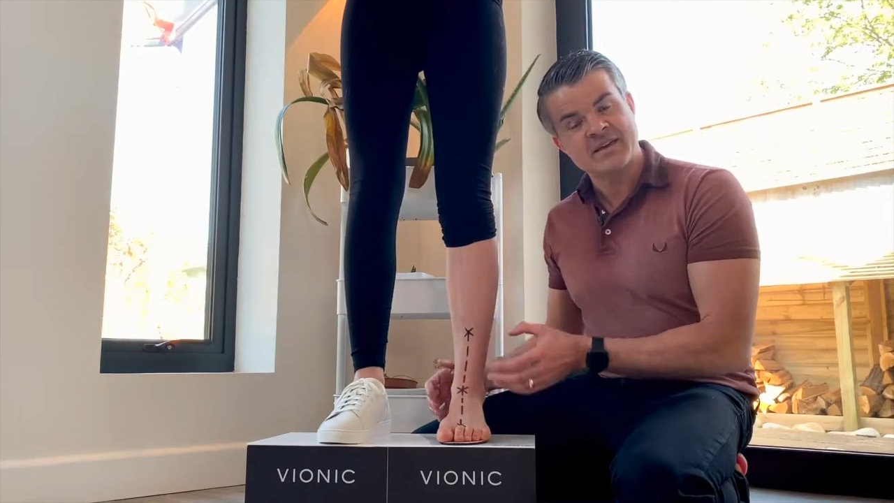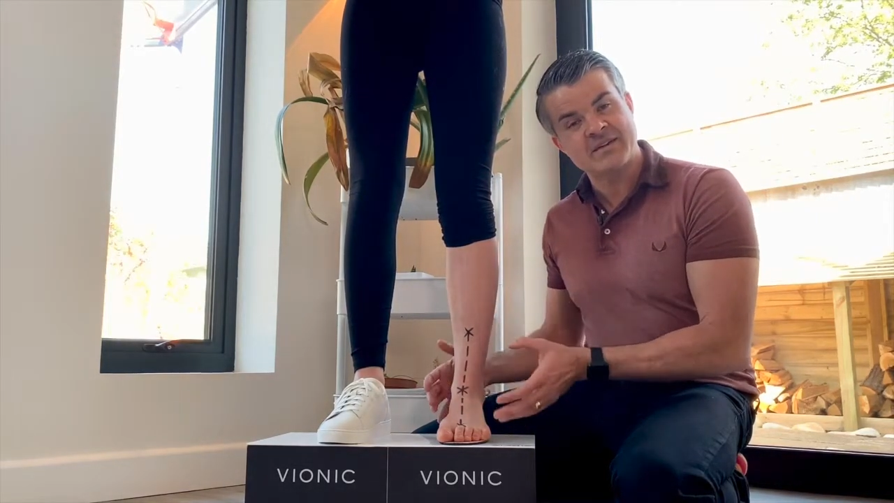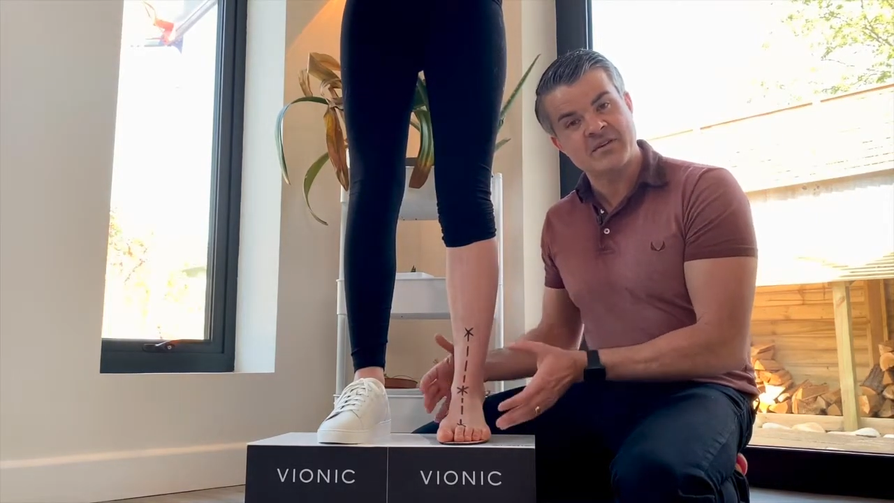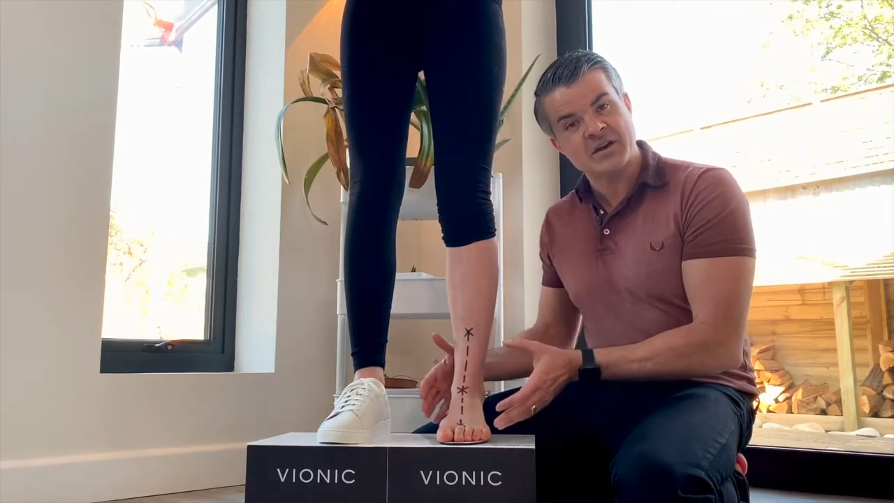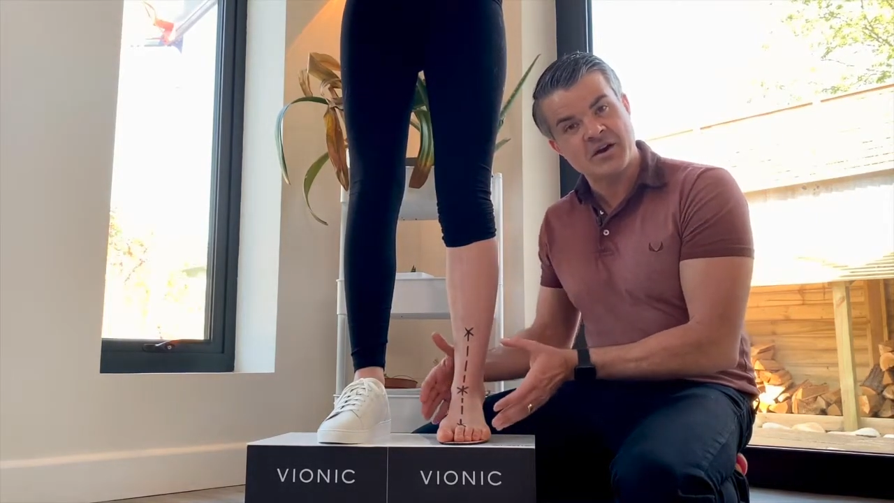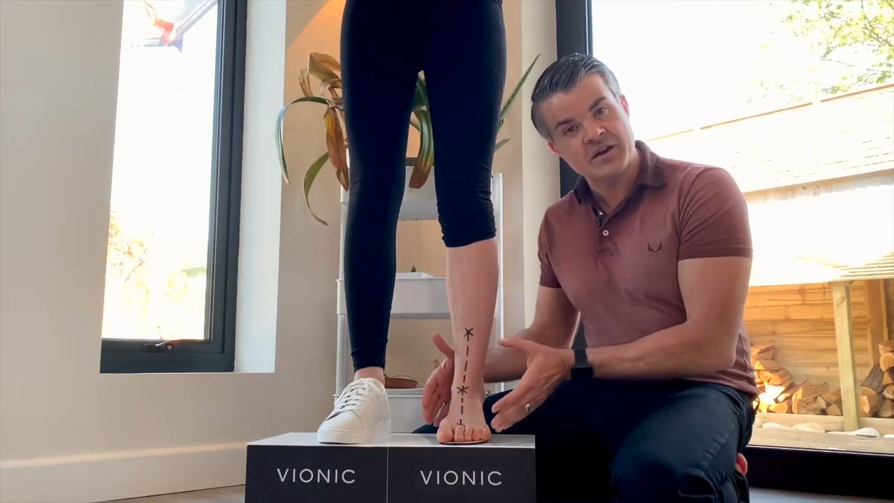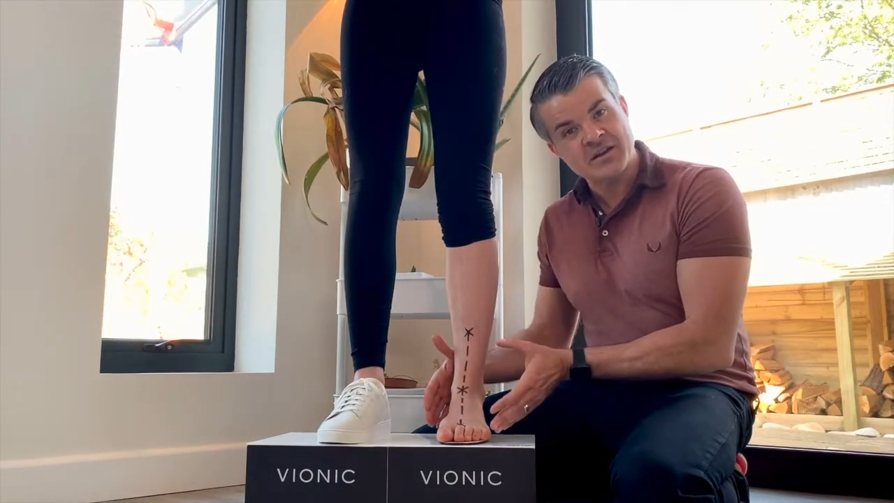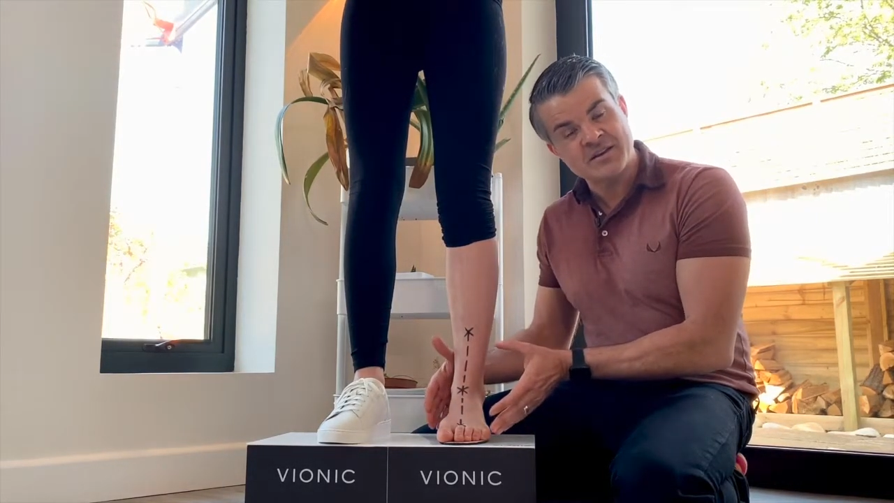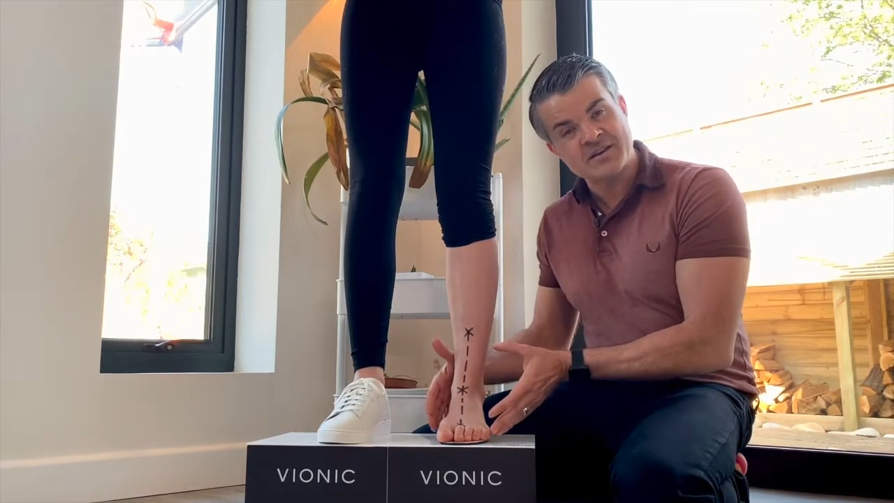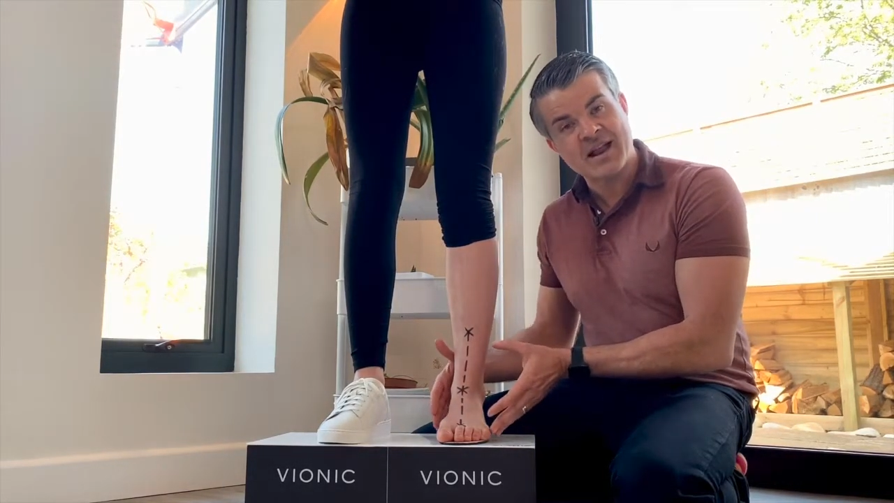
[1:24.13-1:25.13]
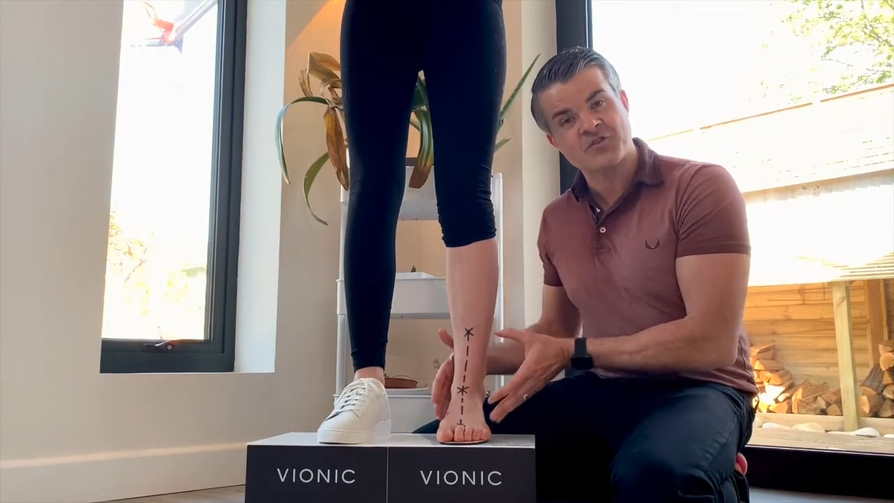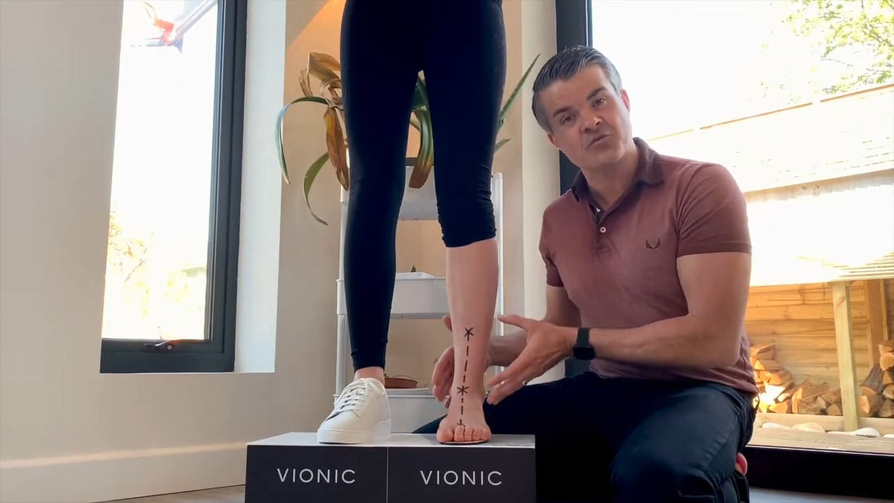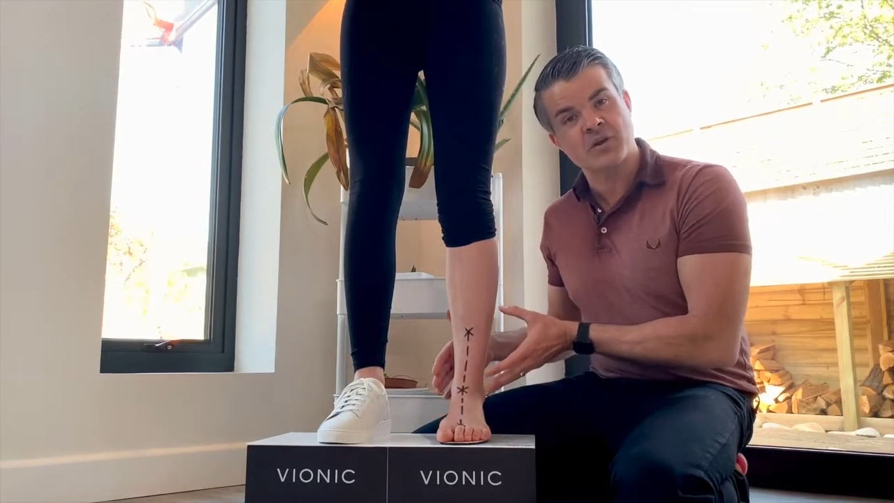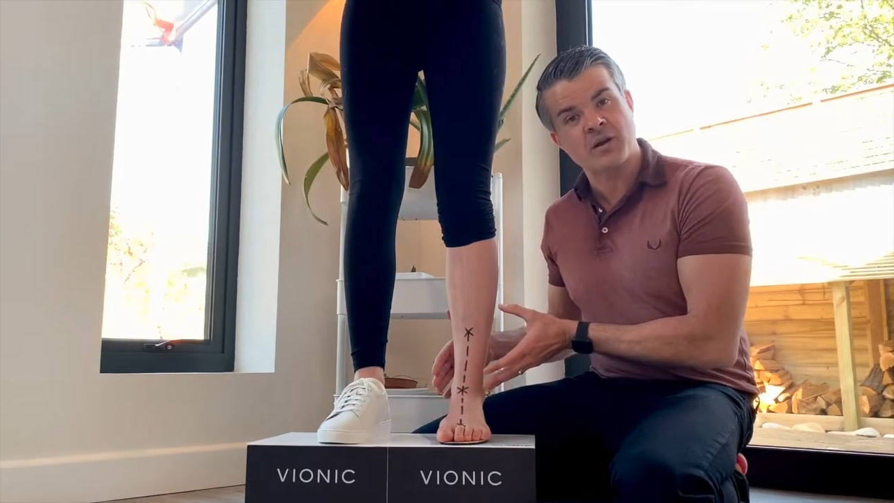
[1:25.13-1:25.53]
giving her natural